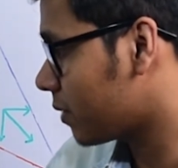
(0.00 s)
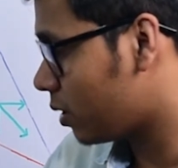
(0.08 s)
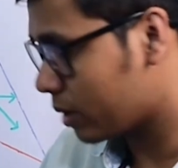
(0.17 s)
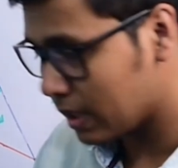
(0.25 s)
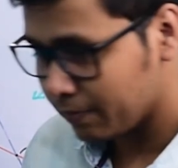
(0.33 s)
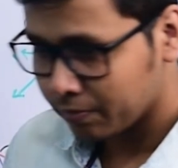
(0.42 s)

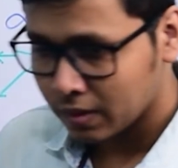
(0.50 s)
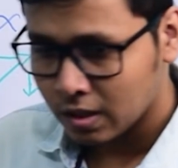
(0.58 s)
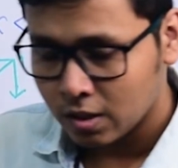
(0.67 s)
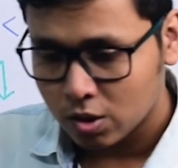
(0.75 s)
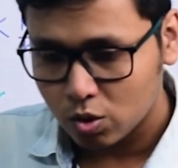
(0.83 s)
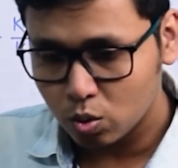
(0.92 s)
Okay,
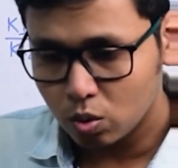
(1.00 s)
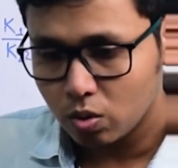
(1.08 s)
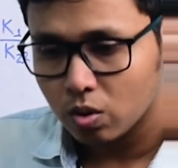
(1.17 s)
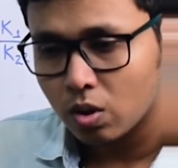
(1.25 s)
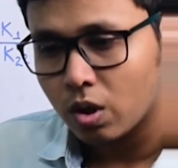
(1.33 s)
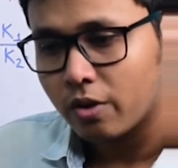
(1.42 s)

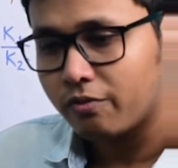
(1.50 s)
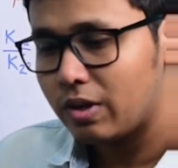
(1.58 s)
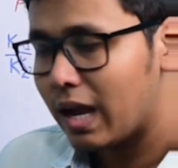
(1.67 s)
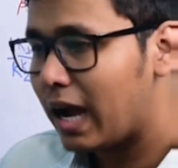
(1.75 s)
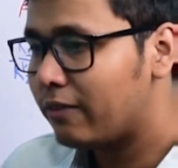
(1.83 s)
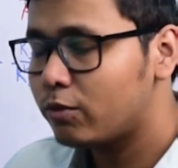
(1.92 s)
so
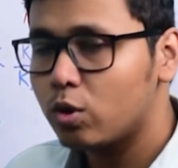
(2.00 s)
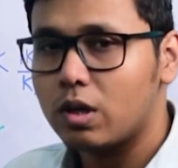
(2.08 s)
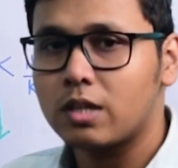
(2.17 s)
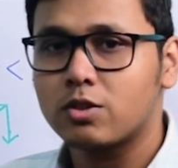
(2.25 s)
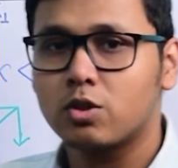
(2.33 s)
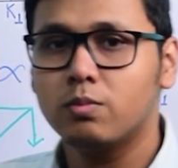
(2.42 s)
we have to
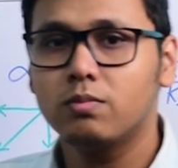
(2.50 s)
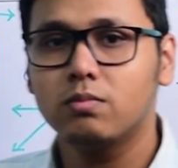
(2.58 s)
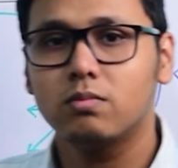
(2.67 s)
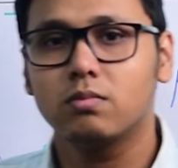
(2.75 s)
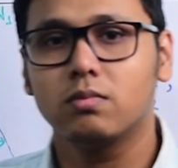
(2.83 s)
assume